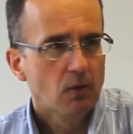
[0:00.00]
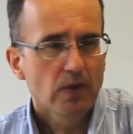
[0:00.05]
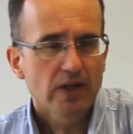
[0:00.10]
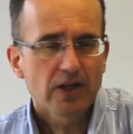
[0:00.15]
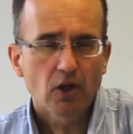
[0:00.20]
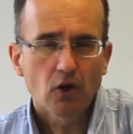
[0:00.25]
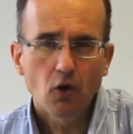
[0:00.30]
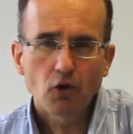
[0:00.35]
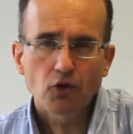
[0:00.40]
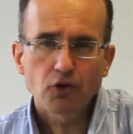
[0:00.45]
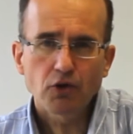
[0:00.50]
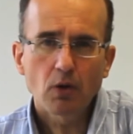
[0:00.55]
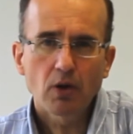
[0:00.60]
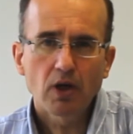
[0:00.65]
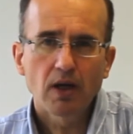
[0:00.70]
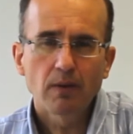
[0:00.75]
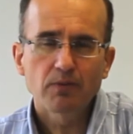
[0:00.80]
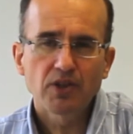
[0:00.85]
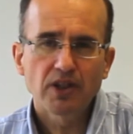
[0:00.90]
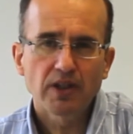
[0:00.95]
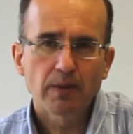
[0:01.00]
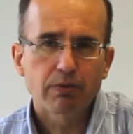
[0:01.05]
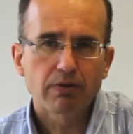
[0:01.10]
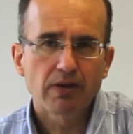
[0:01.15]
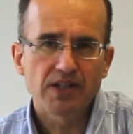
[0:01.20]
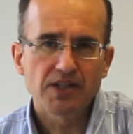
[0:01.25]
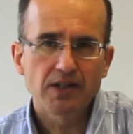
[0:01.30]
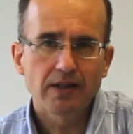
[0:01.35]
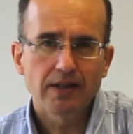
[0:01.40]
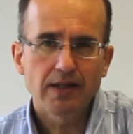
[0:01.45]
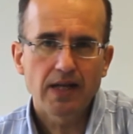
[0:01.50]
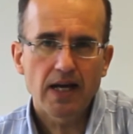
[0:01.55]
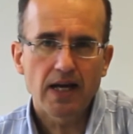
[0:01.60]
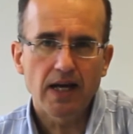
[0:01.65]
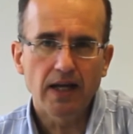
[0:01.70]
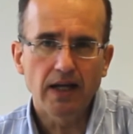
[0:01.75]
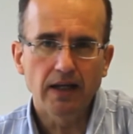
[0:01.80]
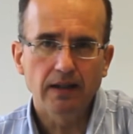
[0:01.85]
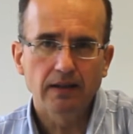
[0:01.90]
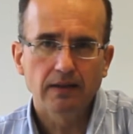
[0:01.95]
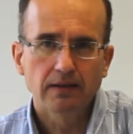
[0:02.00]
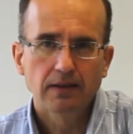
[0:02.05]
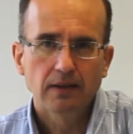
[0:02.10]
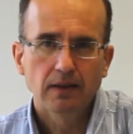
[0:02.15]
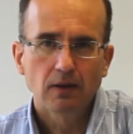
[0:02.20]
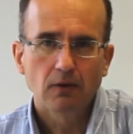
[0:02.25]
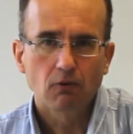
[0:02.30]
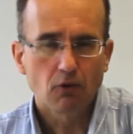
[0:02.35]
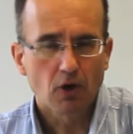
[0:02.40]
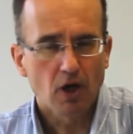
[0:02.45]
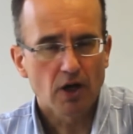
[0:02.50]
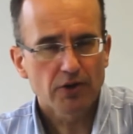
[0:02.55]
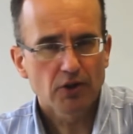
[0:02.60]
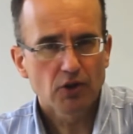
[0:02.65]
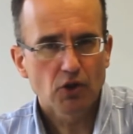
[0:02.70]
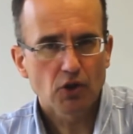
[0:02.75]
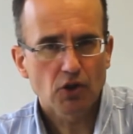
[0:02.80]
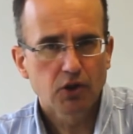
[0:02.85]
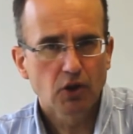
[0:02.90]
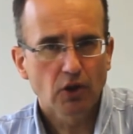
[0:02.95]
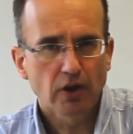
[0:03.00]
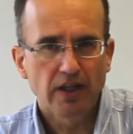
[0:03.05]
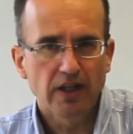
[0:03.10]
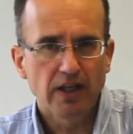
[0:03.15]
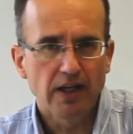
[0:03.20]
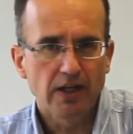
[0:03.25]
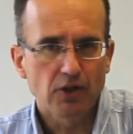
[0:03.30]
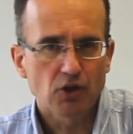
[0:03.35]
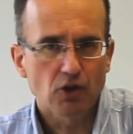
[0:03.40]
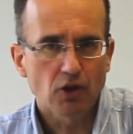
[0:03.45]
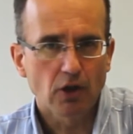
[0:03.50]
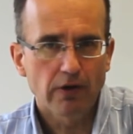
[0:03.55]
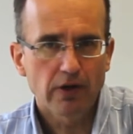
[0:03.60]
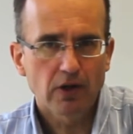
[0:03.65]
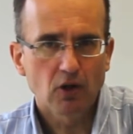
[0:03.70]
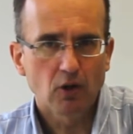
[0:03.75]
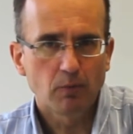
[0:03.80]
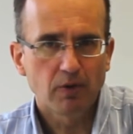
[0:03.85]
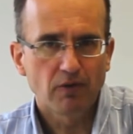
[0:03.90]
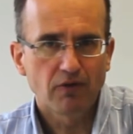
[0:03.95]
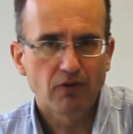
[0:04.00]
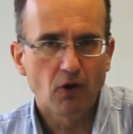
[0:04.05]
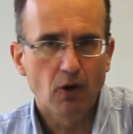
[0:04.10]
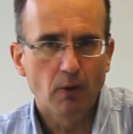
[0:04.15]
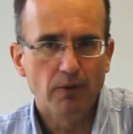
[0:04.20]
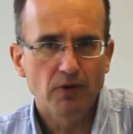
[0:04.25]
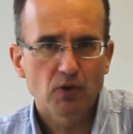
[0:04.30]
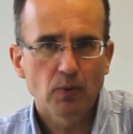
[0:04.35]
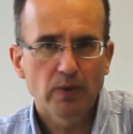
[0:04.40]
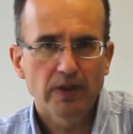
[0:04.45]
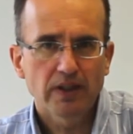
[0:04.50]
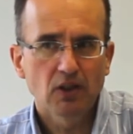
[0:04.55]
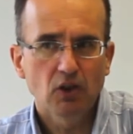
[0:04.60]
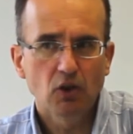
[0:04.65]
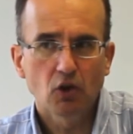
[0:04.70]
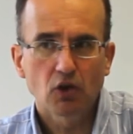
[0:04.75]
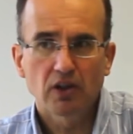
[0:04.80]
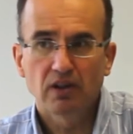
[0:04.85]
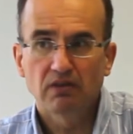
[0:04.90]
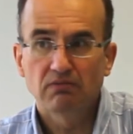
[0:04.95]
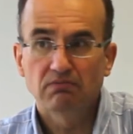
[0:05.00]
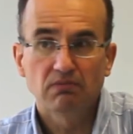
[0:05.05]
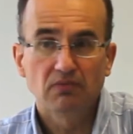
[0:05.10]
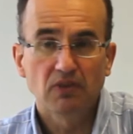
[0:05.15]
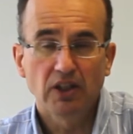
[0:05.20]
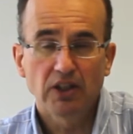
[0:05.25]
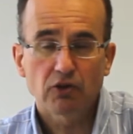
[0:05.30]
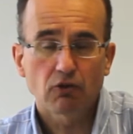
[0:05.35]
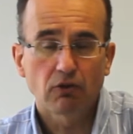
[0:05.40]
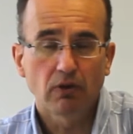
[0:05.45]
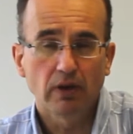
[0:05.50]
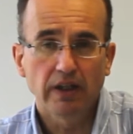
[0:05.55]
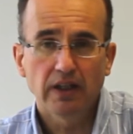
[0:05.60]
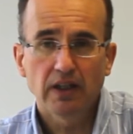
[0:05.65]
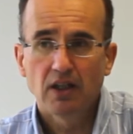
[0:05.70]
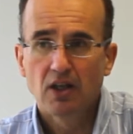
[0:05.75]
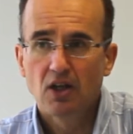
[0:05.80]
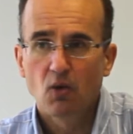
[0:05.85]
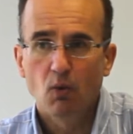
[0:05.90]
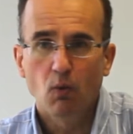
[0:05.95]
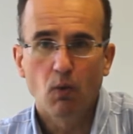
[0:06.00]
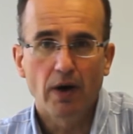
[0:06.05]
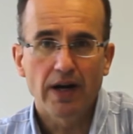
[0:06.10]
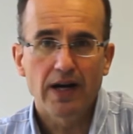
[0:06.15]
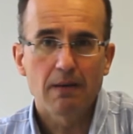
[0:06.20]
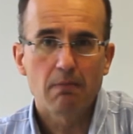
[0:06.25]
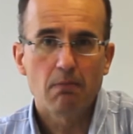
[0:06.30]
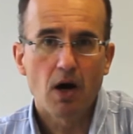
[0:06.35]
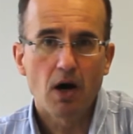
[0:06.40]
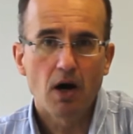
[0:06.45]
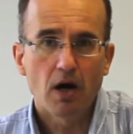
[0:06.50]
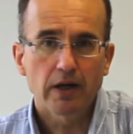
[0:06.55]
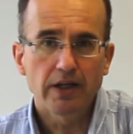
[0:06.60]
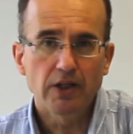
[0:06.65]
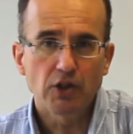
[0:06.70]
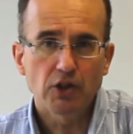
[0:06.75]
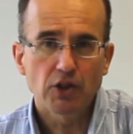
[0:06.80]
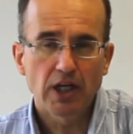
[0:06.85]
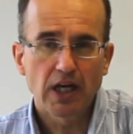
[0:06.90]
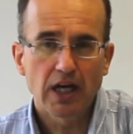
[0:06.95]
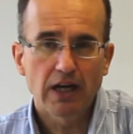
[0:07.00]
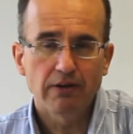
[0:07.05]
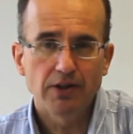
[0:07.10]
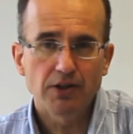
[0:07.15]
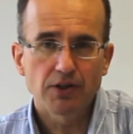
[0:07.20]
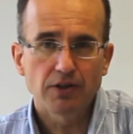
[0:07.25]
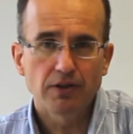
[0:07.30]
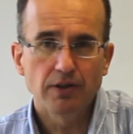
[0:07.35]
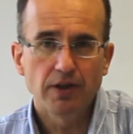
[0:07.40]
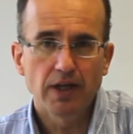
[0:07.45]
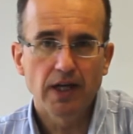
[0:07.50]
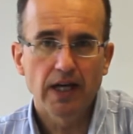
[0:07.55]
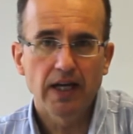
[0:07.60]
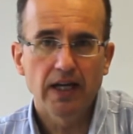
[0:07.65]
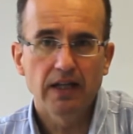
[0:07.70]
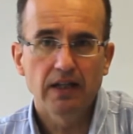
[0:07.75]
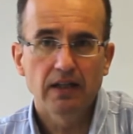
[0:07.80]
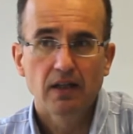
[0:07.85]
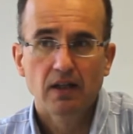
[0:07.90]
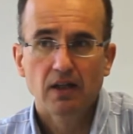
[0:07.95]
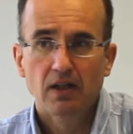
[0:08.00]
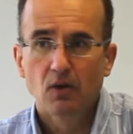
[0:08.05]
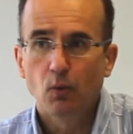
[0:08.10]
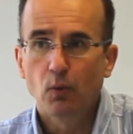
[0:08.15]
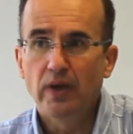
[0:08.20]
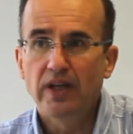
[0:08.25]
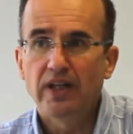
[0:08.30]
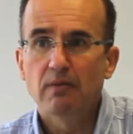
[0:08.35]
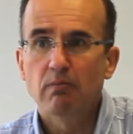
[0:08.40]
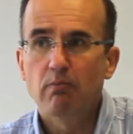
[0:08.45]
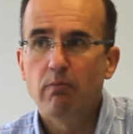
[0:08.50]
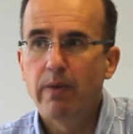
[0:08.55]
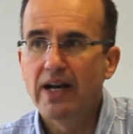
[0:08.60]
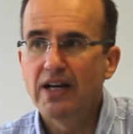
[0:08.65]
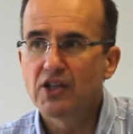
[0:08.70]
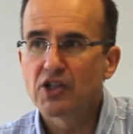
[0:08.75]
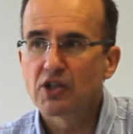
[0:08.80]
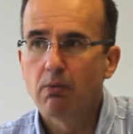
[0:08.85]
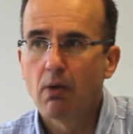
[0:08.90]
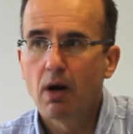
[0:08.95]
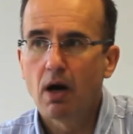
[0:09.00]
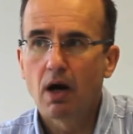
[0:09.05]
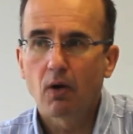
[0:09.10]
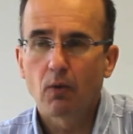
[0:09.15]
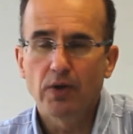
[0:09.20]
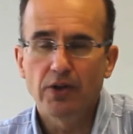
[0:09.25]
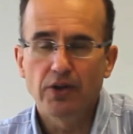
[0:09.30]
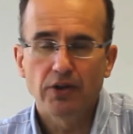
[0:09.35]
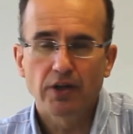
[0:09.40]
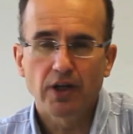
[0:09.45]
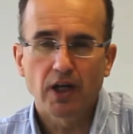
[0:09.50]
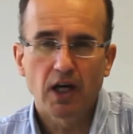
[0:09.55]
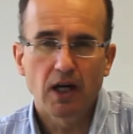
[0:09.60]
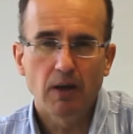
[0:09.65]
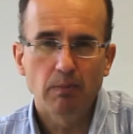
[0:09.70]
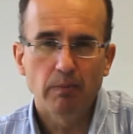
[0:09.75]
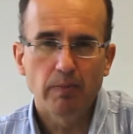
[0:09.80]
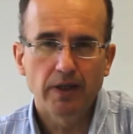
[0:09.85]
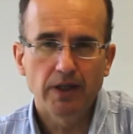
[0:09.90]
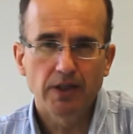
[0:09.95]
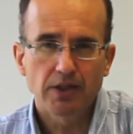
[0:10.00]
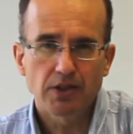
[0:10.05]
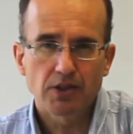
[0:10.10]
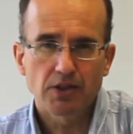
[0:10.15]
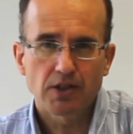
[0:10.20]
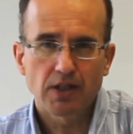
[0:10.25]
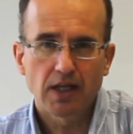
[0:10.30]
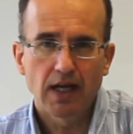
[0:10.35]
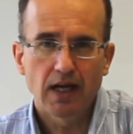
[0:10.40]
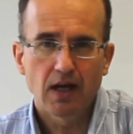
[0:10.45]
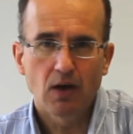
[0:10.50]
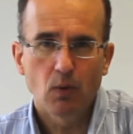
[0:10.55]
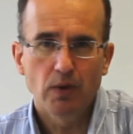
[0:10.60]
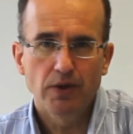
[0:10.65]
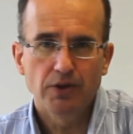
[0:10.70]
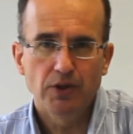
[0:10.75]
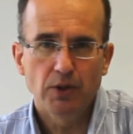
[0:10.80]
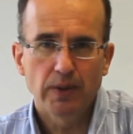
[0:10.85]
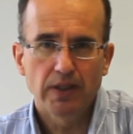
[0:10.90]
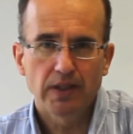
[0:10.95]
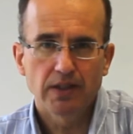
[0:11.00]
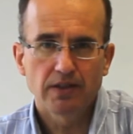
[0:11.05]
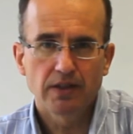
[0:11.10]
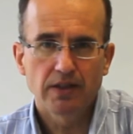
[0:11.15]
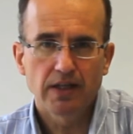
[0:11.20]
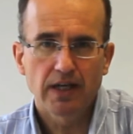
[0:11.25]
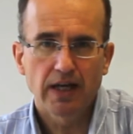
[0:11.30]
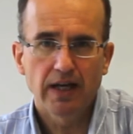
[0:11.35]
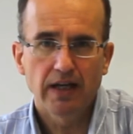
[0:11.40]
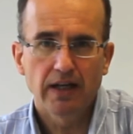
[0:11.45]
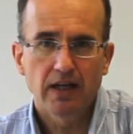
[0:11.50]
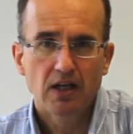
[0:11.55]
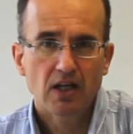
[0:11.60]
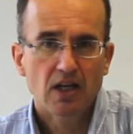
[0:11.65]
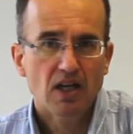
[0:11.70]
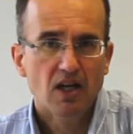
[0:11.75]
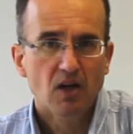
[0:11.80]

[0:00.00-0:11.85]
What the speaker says: We can also come to the present day. Rather than just looking at historical performance, we can look at literally what our market share is today. We can benchmark with other companies as to how we're doing today.